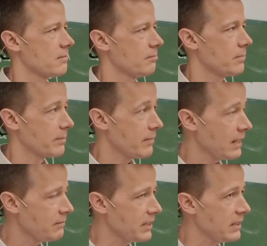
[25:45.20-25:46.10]
But
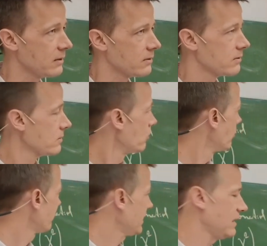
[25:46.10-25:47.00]
maybe
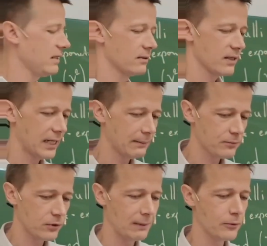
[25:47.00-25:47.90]
already
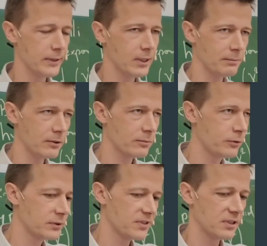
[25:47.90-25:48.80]
to help you a little bit to
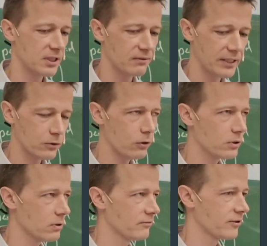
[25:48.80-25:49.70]
put this in the right
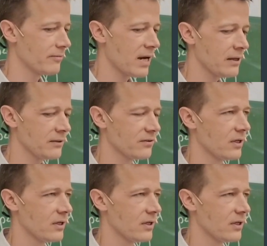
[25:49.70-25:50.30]
corner of your mind,